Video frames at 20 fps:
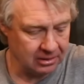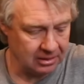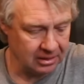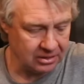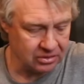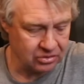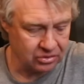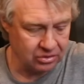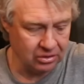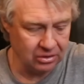
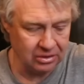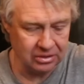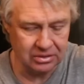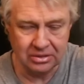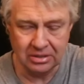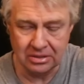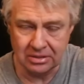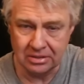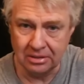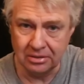as good as
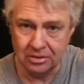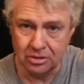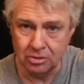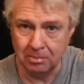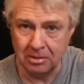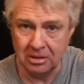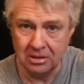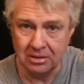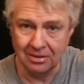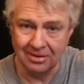this little
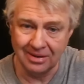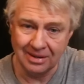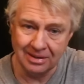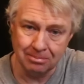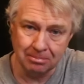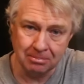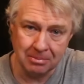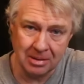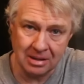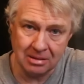speaker
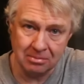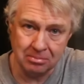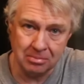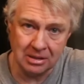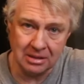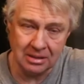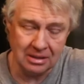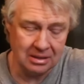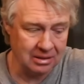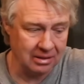may
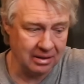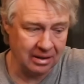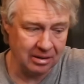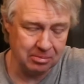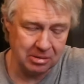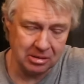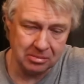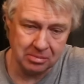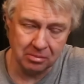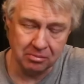be, and a lot
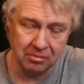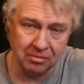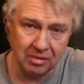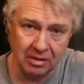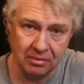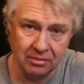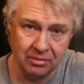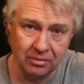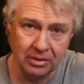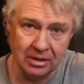of people
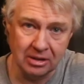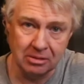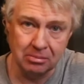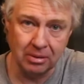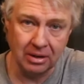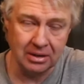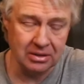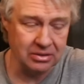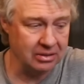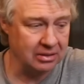have really
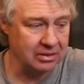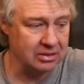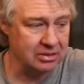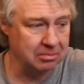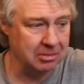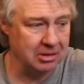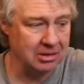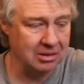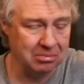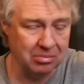praised it as
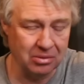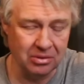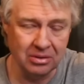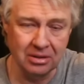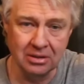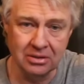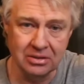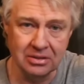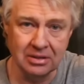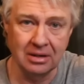being a pretty
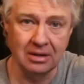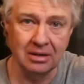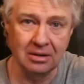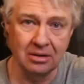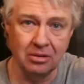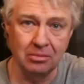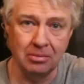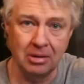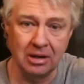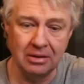good sounding
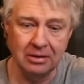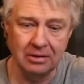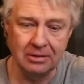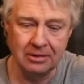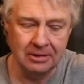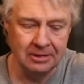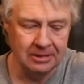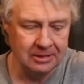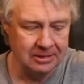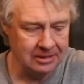little
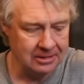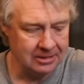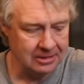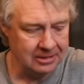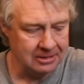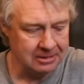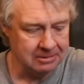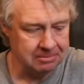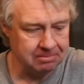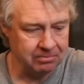monitor,
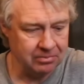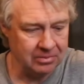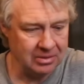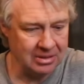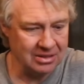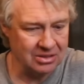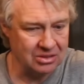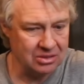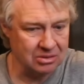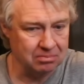
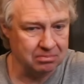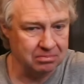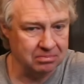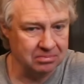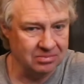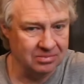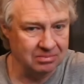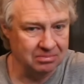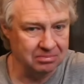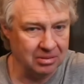it's
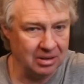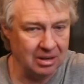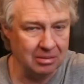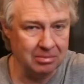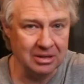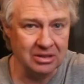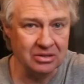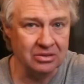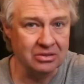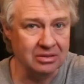
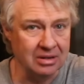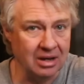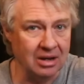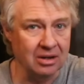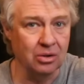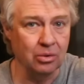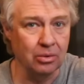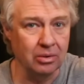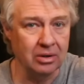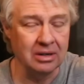probably
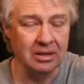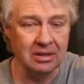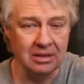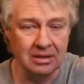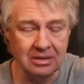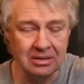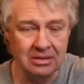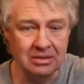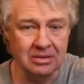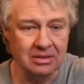stuck where it
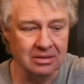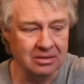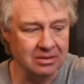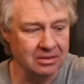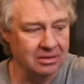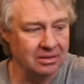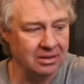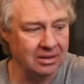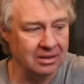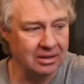is,
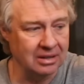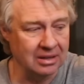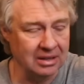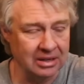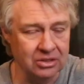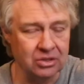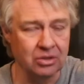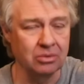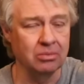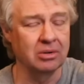
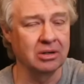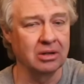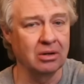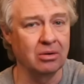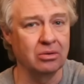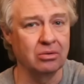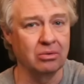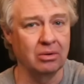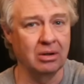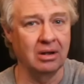unless you want to
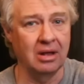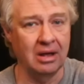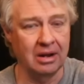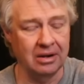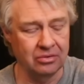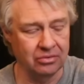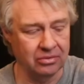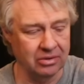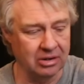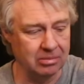go through a lot
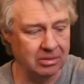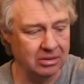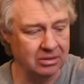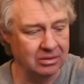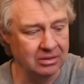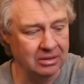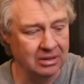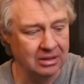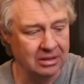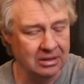of
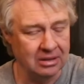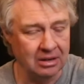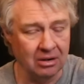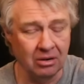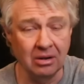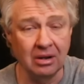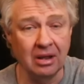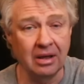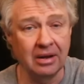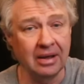trouble or
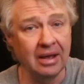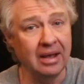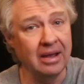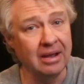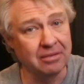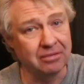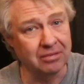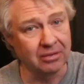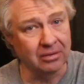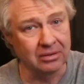a lot of
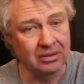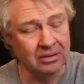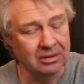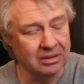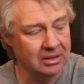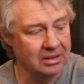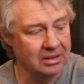effort